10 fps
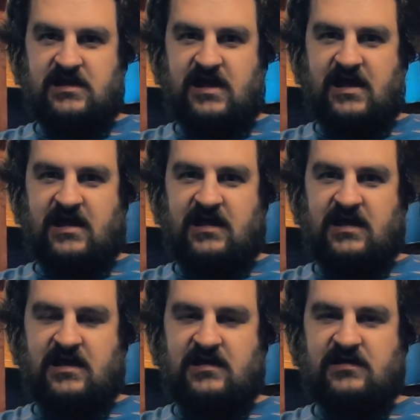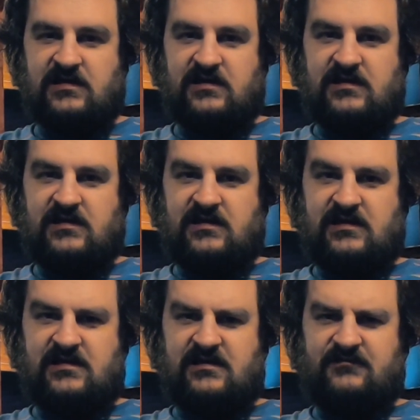
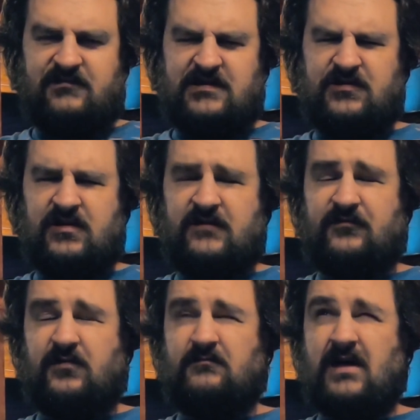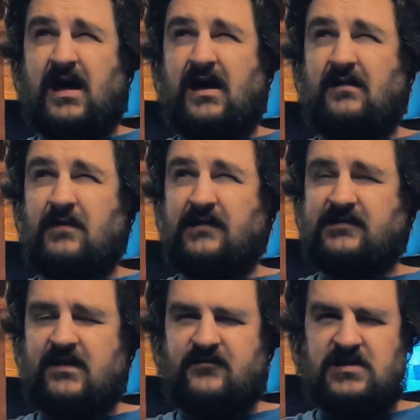I've been doing it for about
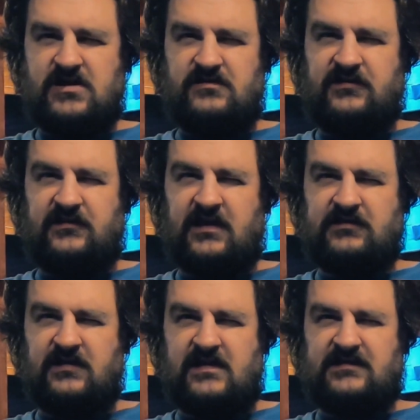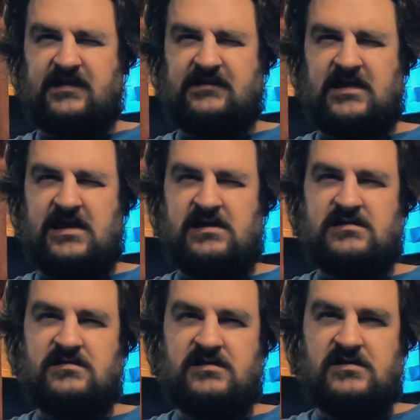7 years, since like 2016.